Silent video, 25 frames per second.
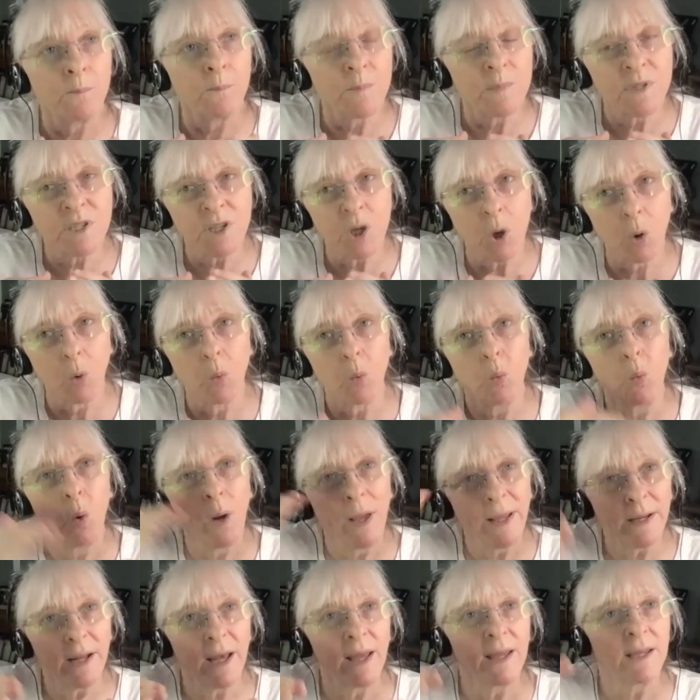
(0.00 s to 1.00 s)
So
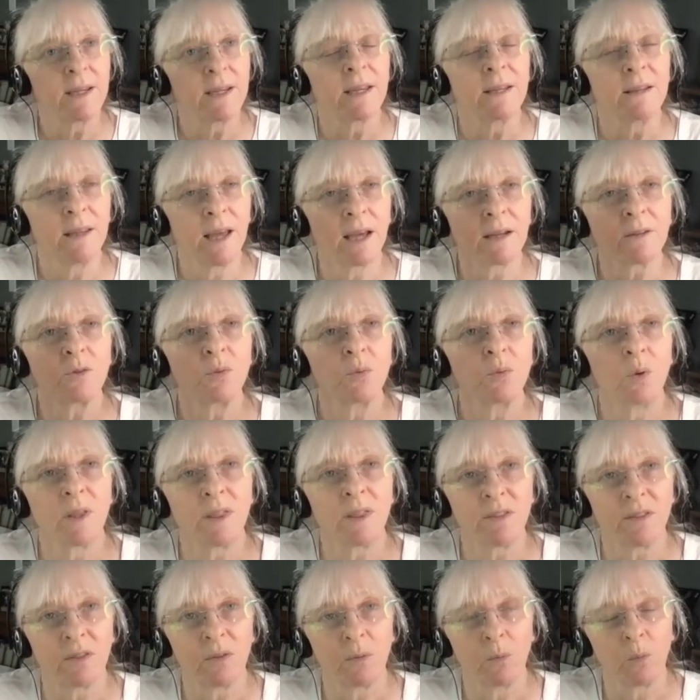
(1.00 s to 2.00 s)
when I connect
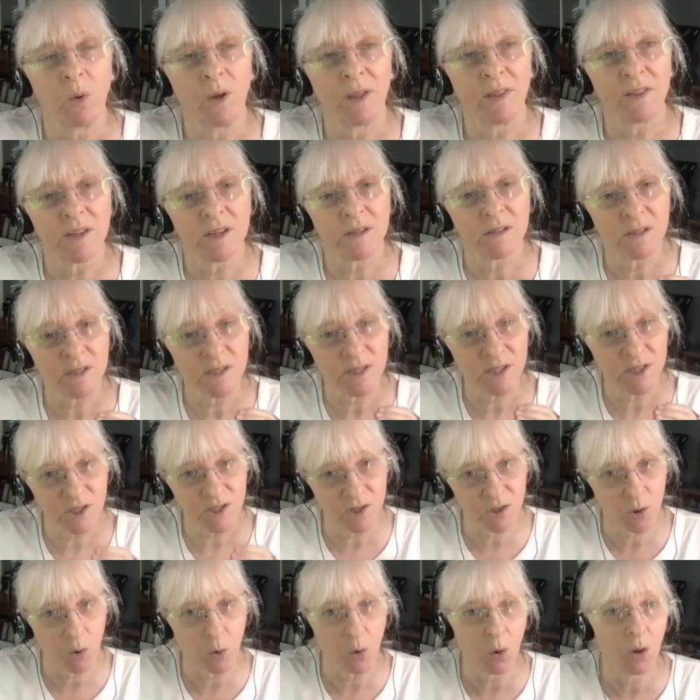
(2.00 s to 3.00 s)
with
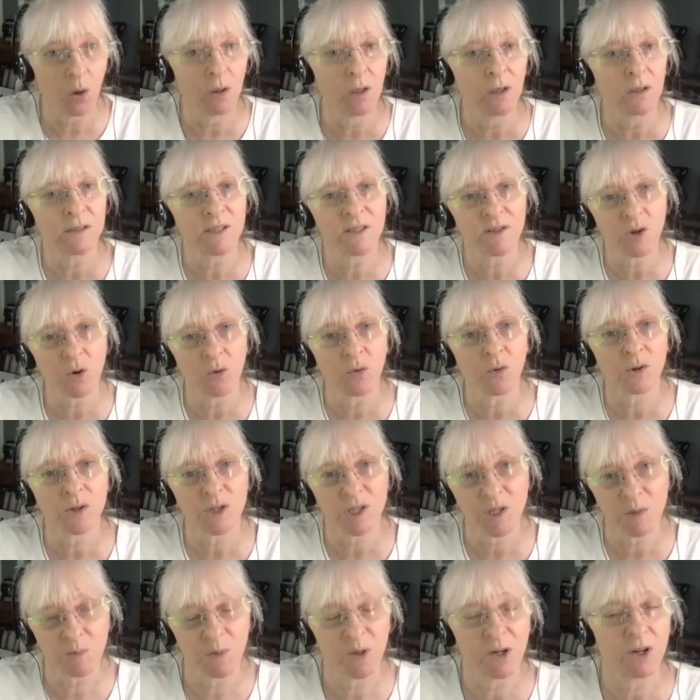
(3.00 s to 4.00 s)
souls or
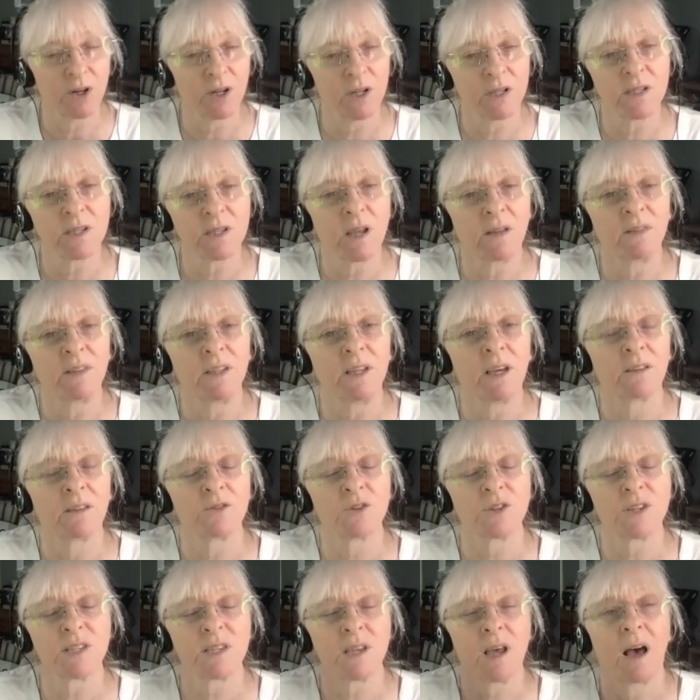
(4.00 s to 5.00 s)
spirits on the
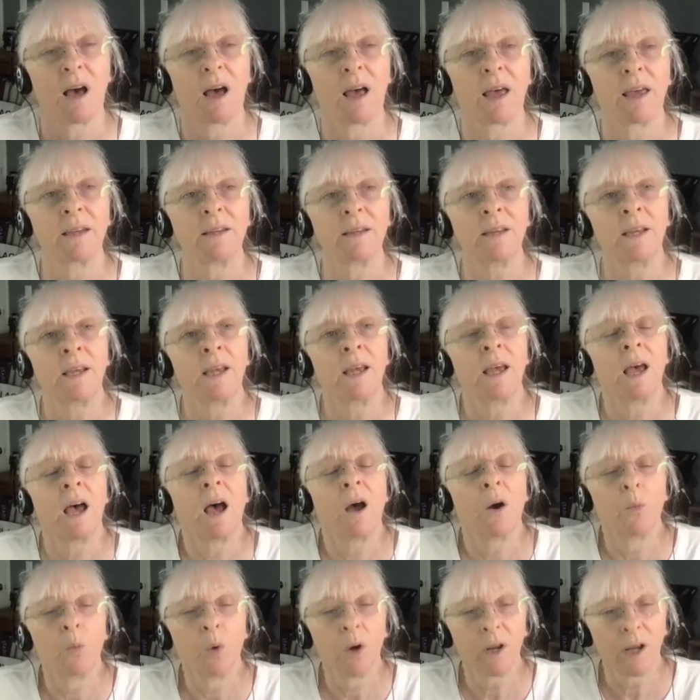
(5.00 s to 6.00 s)
other side,
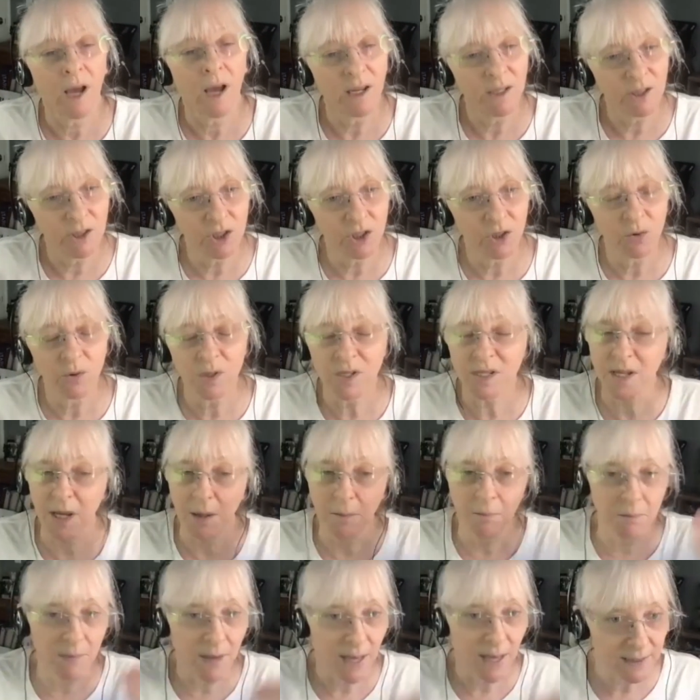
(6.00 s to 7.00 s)
what I do is I
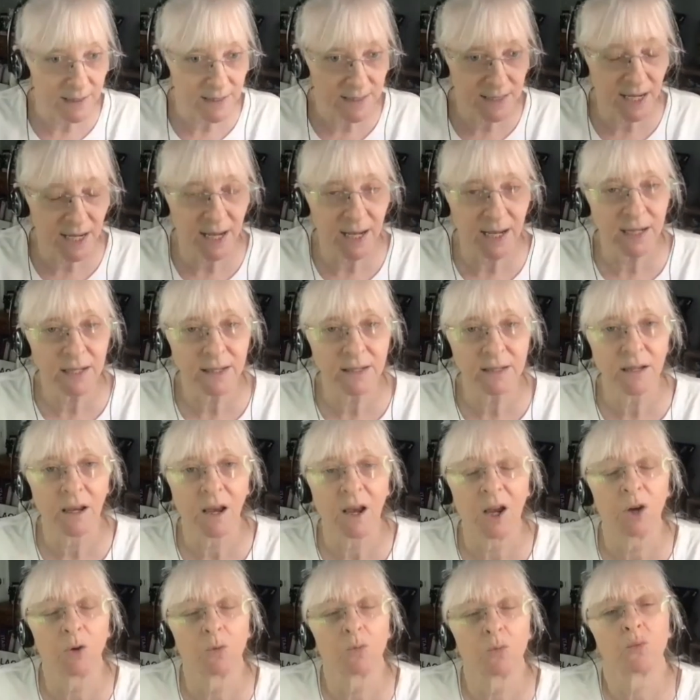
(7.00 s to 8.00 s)
meditate,
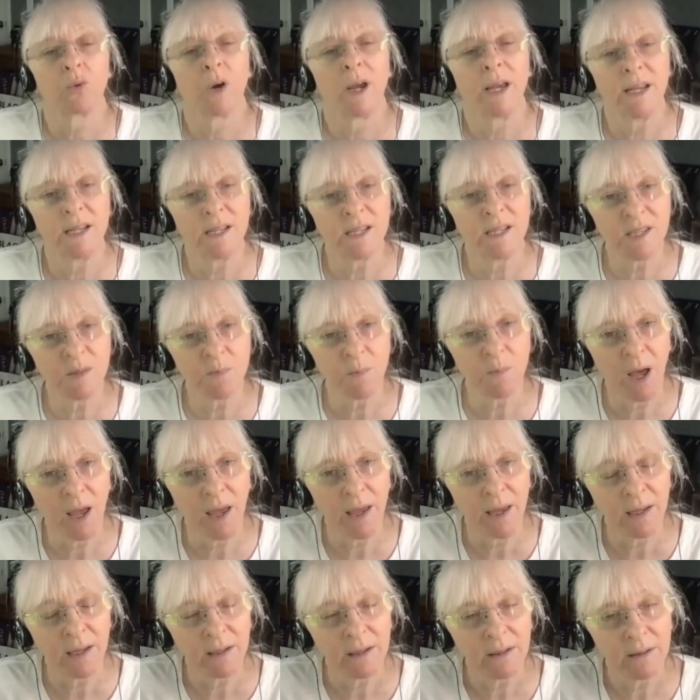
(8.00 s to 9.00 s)
I raise
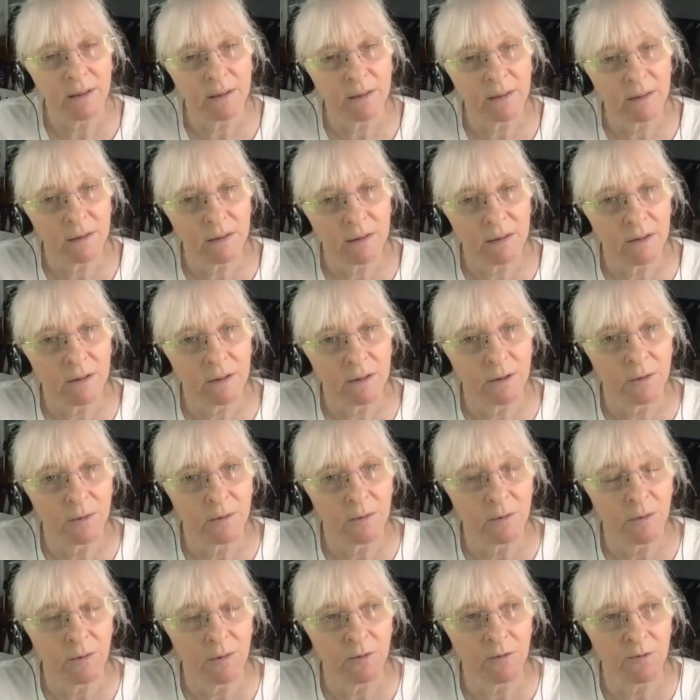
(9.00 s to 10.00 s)
my
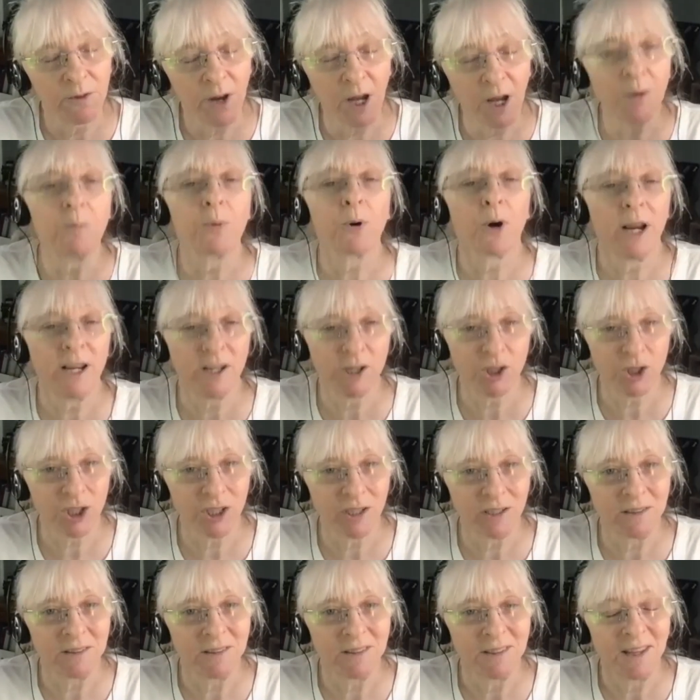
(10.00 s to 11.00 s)

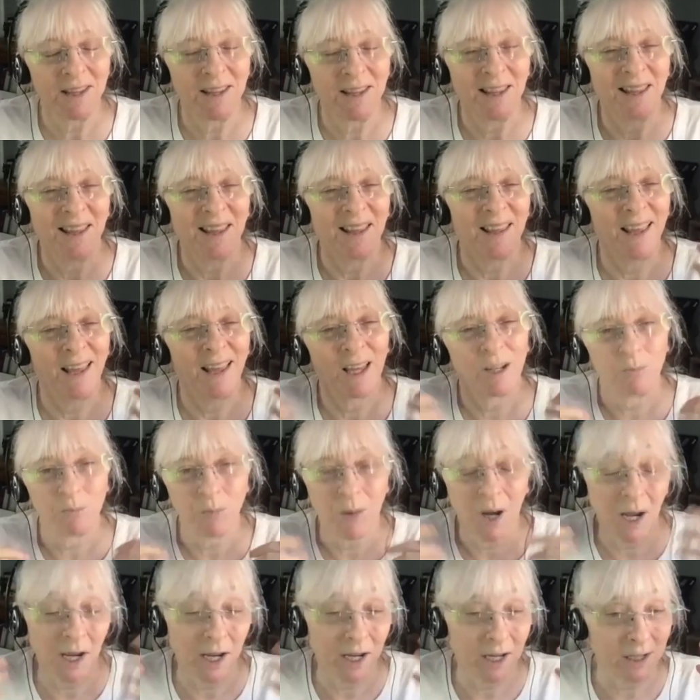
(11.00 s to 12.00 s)
vibration, and
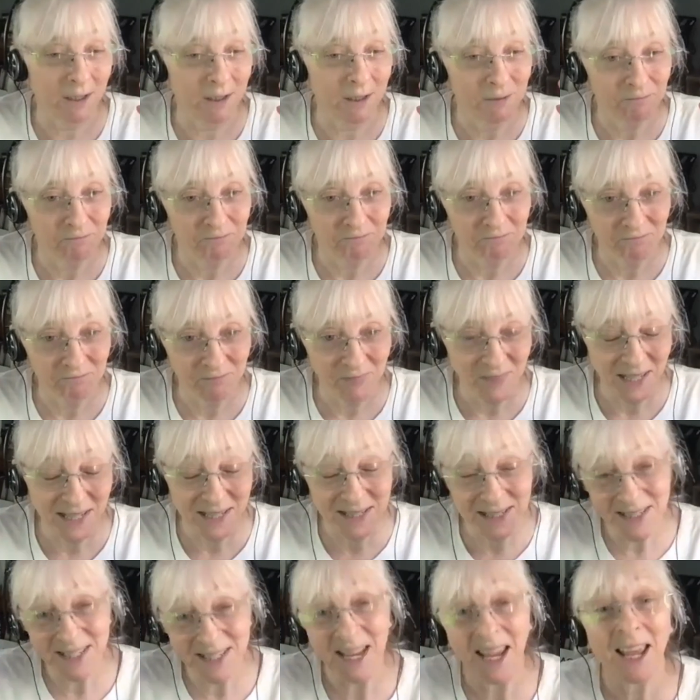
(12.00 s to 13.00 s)
my
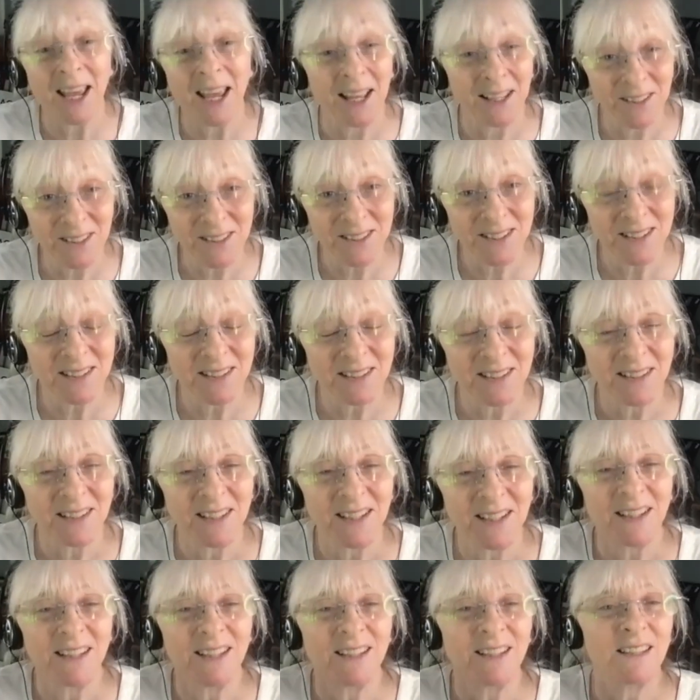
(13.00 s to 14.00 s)
intent
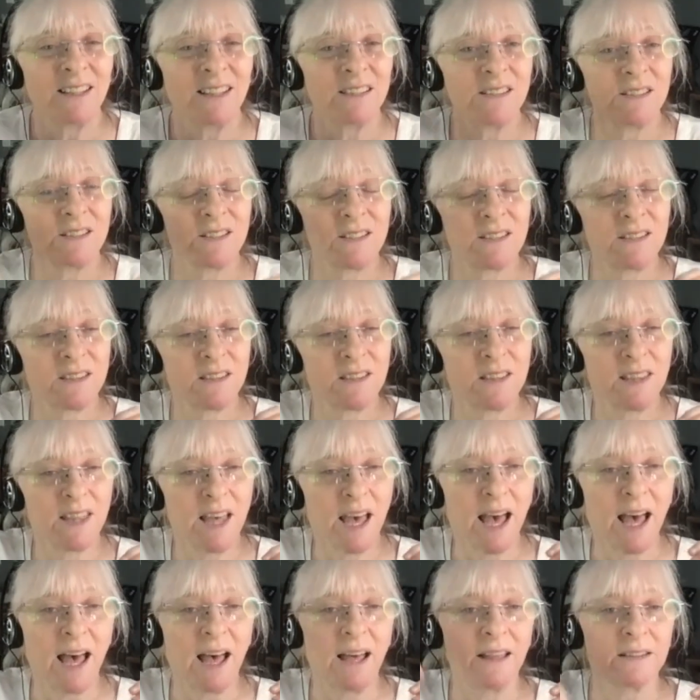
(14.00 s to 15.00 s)
is
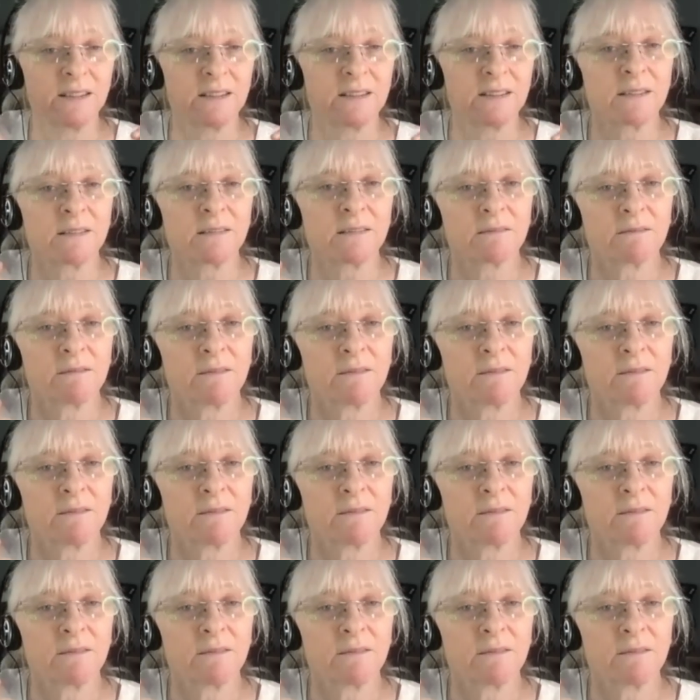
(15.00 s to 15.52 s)
that